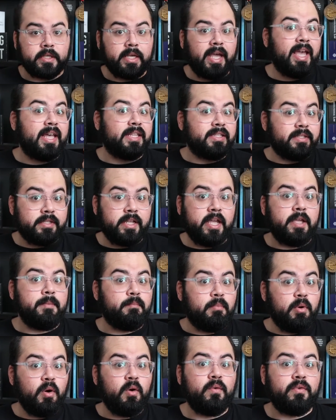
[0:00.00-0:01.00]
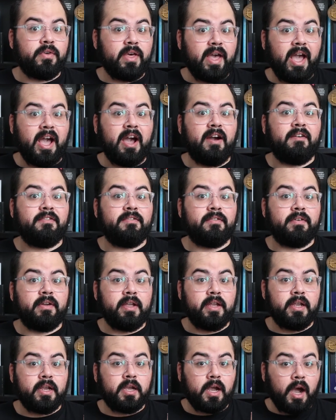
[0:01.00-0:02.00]
And they both have
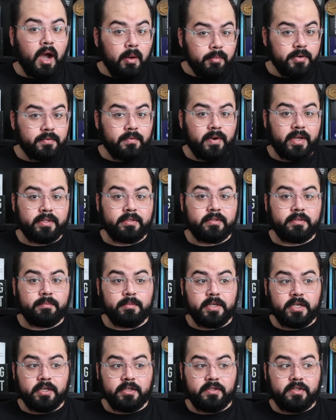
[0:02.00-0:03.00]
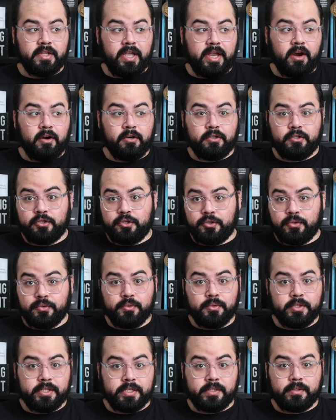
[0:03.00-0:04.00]
copyrights because they are
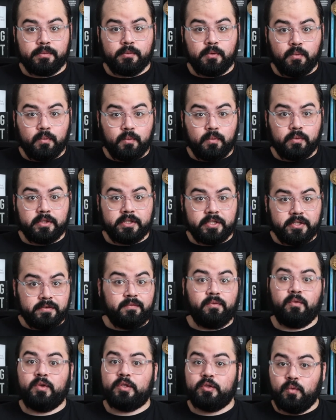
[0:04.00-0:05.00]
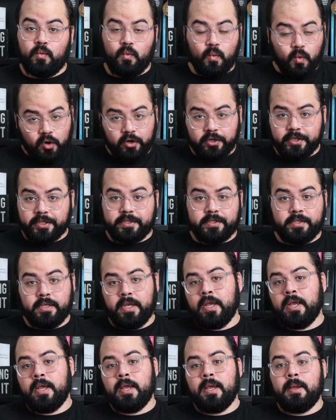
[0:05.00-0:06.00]
two different works.
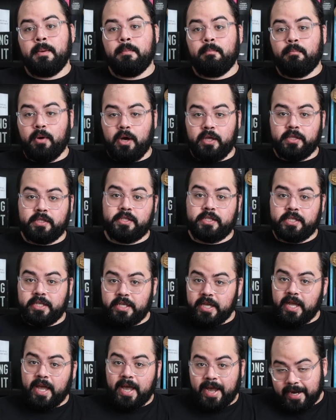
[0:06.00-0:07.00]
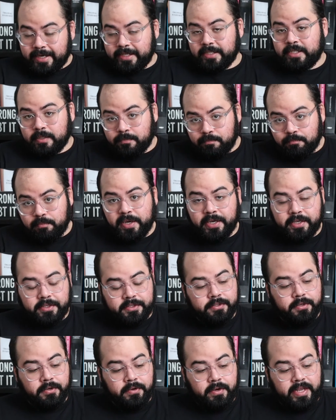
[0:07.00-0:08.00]
But the edited
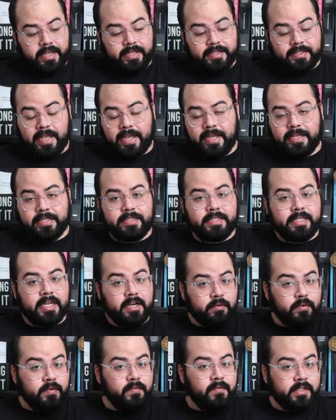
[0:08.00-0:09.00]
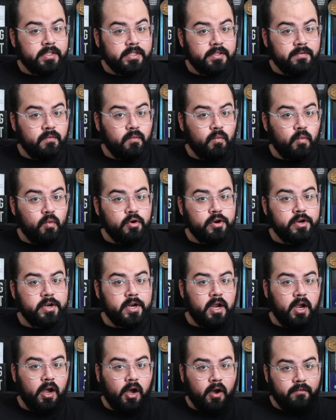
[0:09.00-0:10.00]
picture is a derivative work
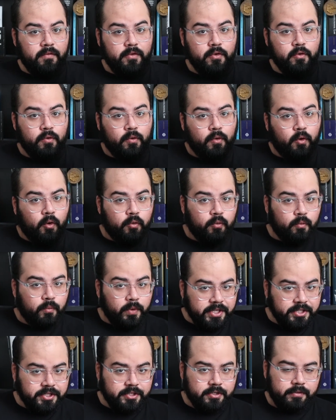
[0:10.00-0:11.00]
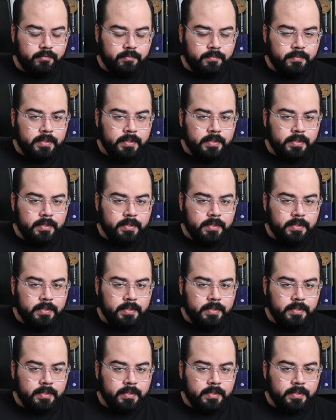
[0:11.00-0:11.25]
of your original.